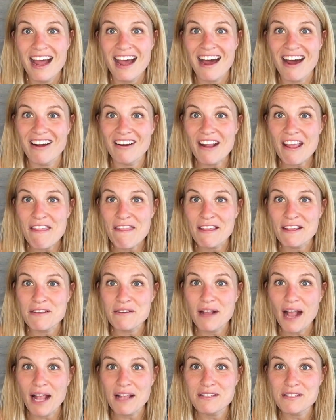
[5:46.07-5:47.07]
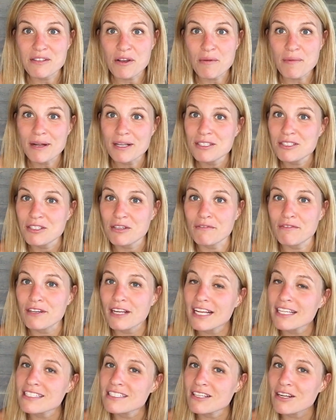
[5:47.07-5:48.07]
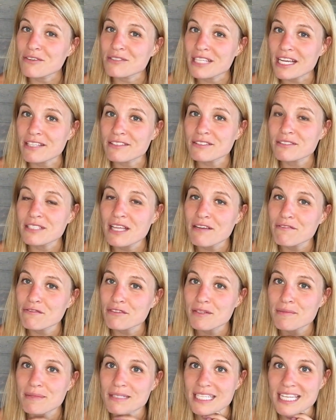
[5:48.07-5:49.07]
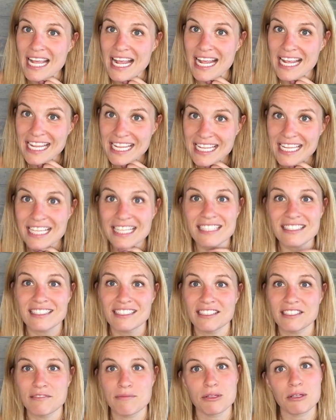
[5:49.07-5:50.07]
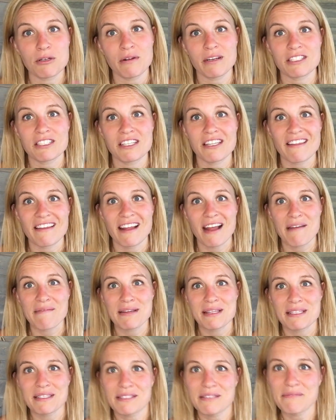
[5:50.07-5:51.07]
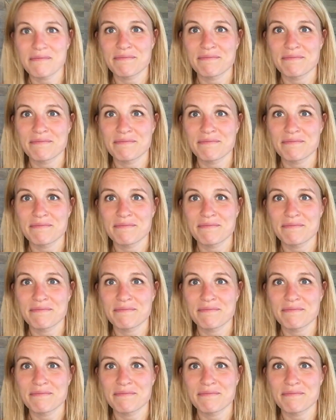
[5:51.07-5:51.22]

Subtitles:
All right, thank you guys so much. Don't forget to go download that freebie and leave me a question in the comments.